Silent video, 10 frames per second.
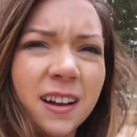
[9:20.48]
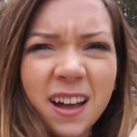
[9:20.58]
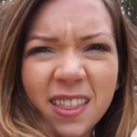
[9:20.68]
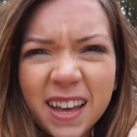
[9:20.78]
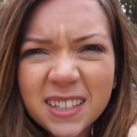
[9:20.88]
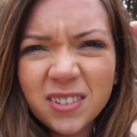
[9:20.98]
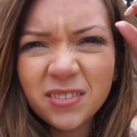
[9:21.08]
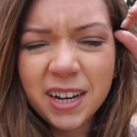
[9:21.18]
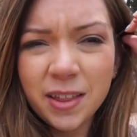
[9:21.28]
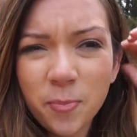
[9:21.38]

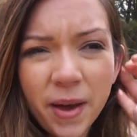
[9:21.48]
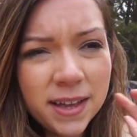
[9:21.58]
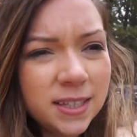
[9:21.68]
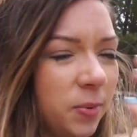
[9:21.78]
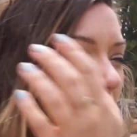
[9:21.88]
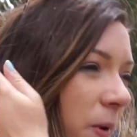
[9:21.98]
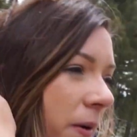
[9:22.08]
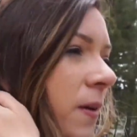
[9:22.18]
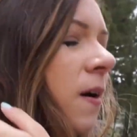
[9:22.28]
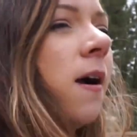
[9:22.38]
not really the best. Oh
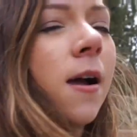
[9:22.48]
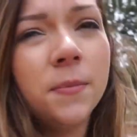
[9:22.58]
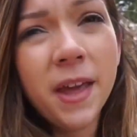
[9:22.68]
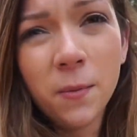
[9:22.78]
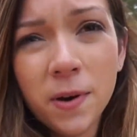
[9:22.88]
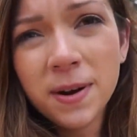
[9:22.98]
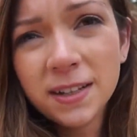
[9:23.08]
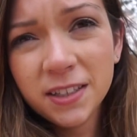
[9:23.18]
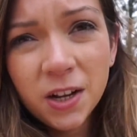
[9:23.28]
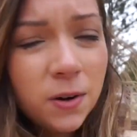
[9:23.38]
well. But yeah, we're
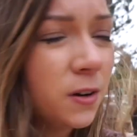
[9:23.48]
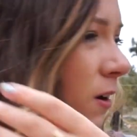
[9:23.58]
about to go on